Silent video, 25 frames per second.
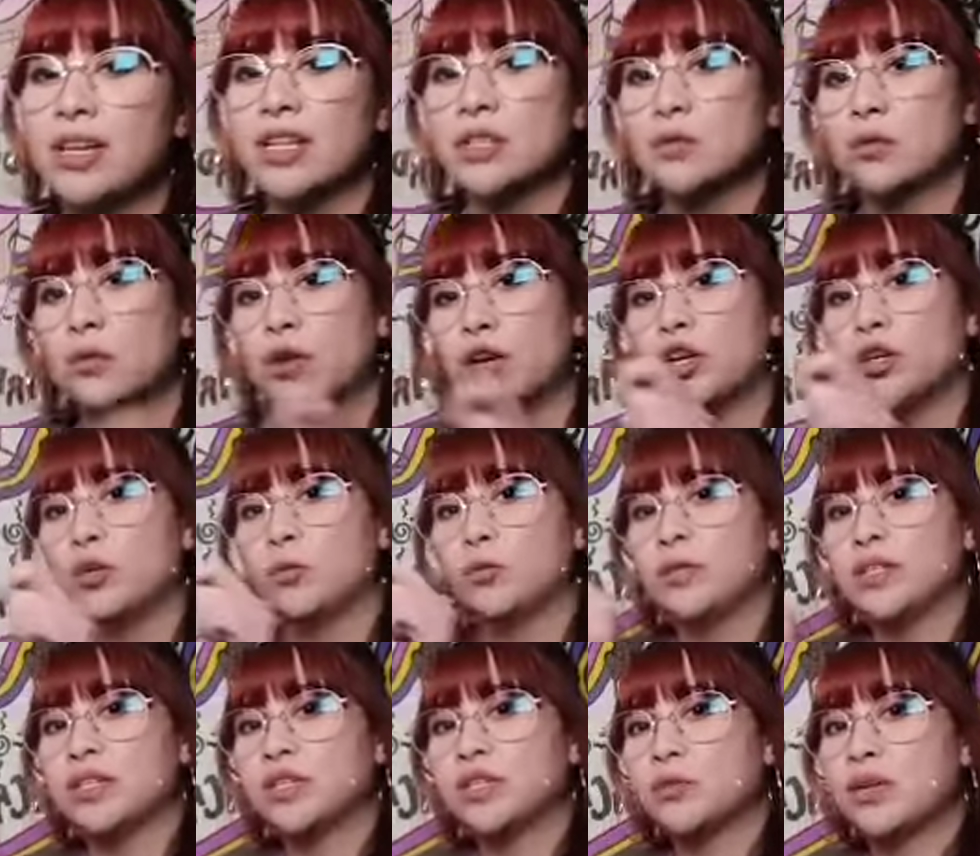where you'll
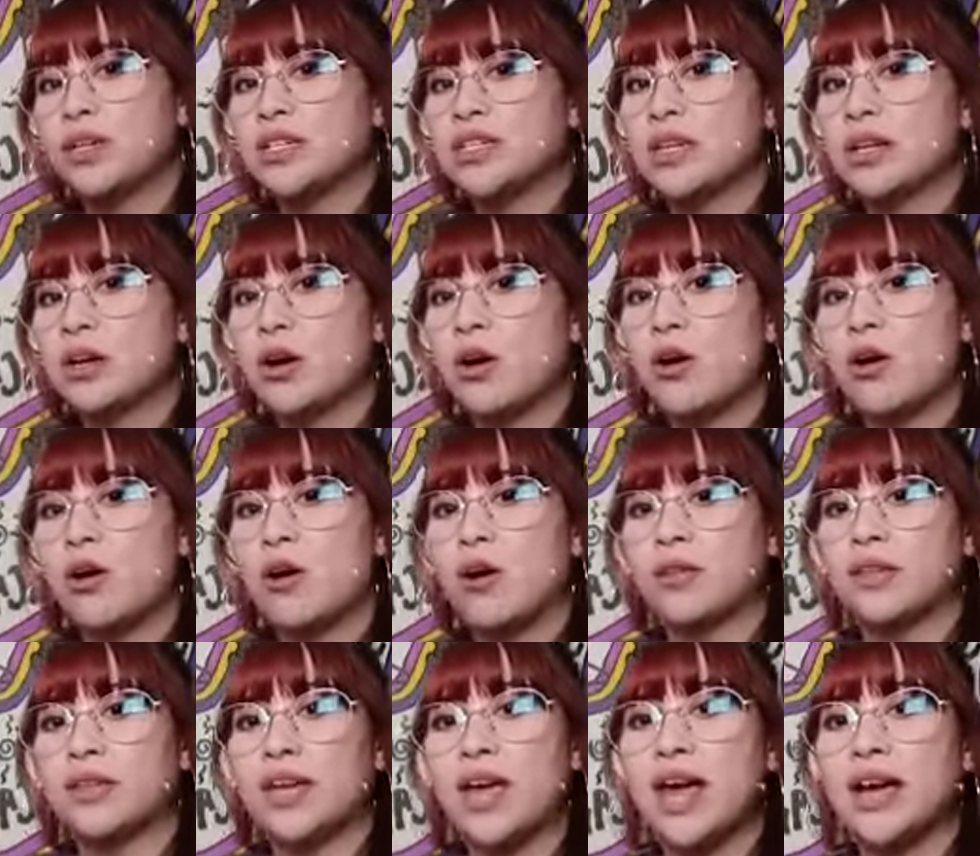be squeezing
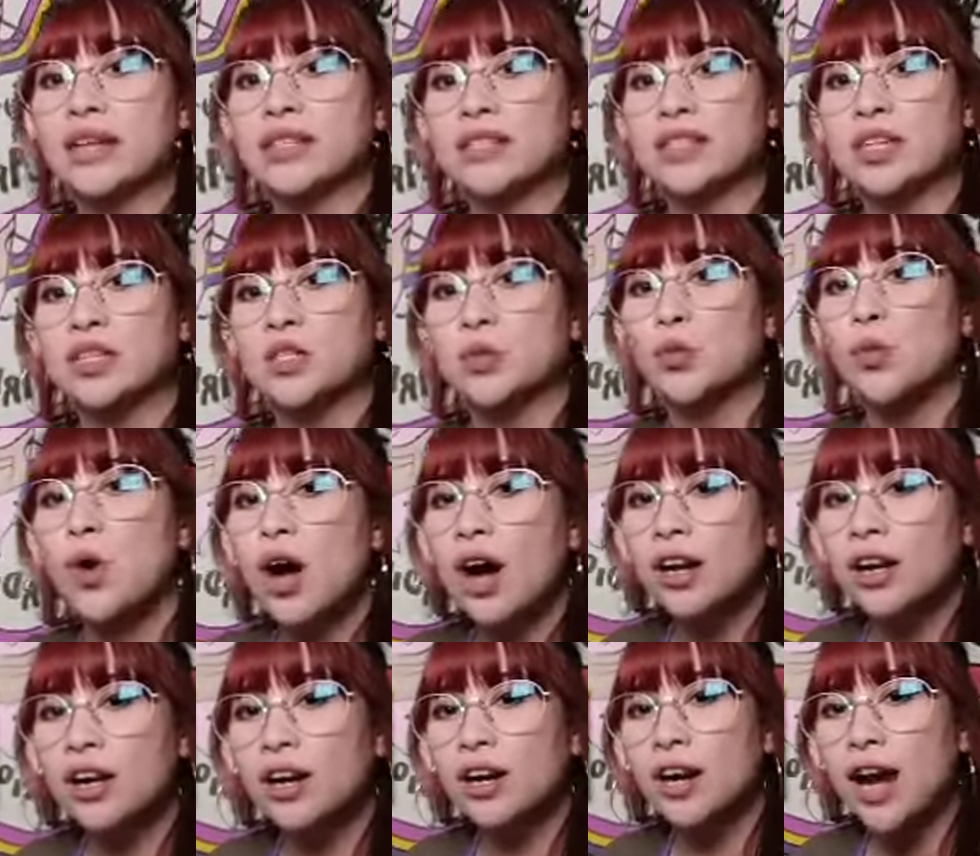all the excess
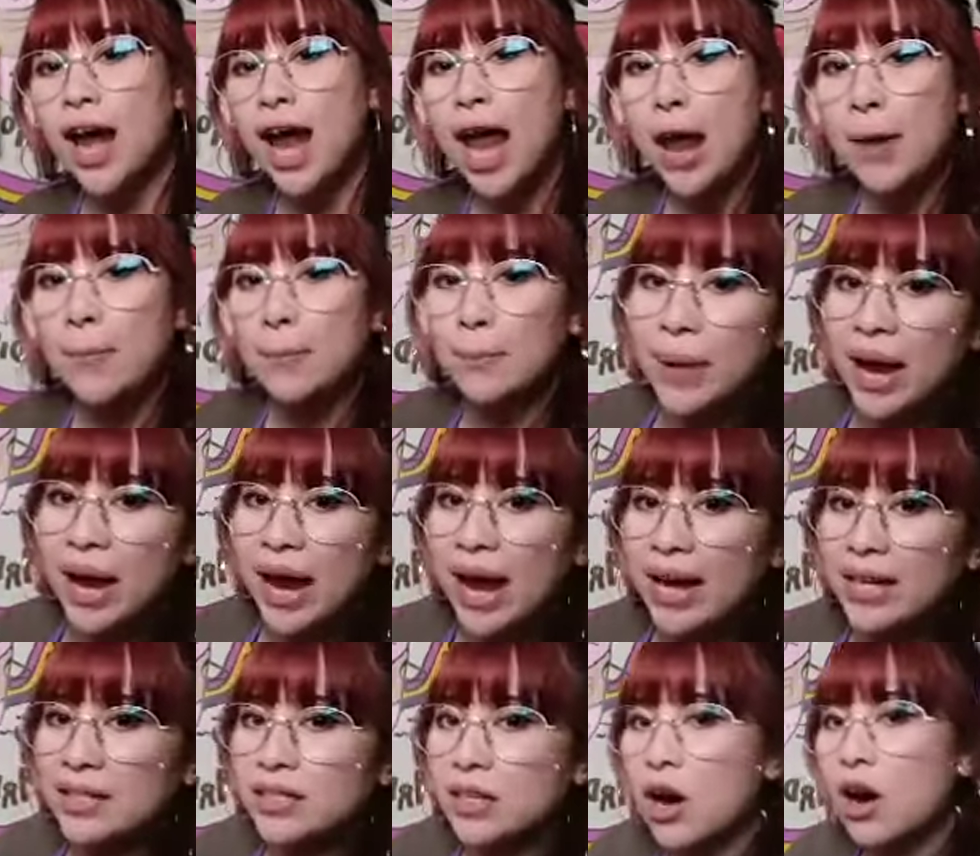water and
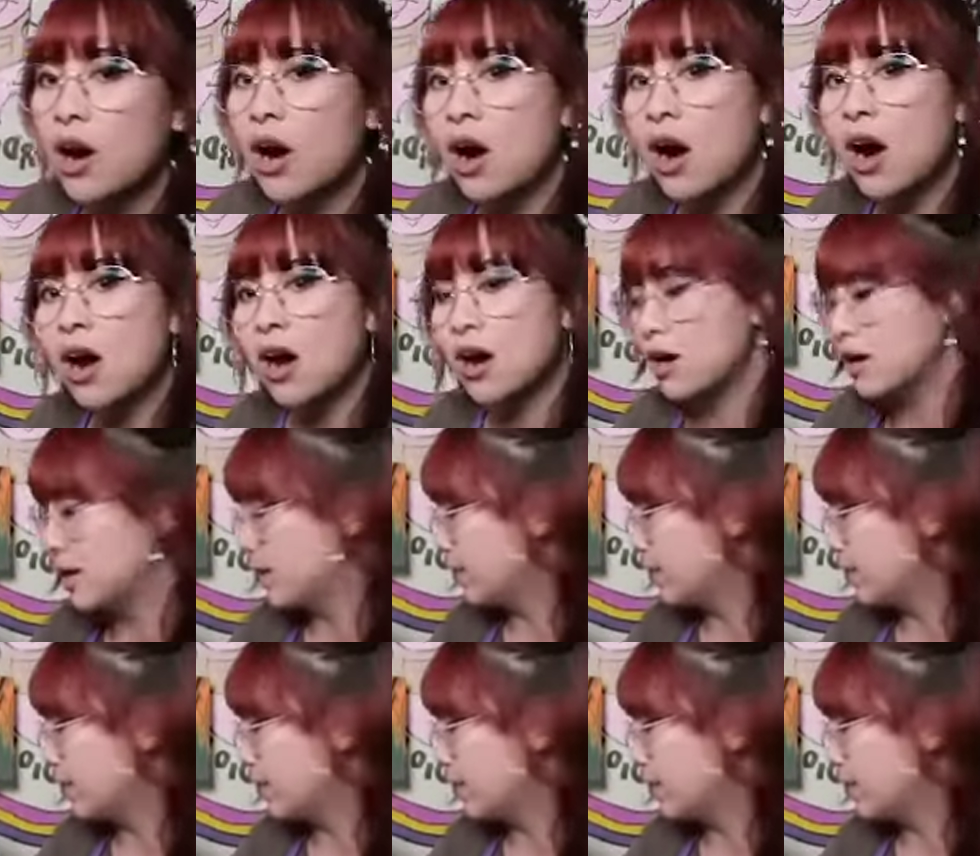paint on.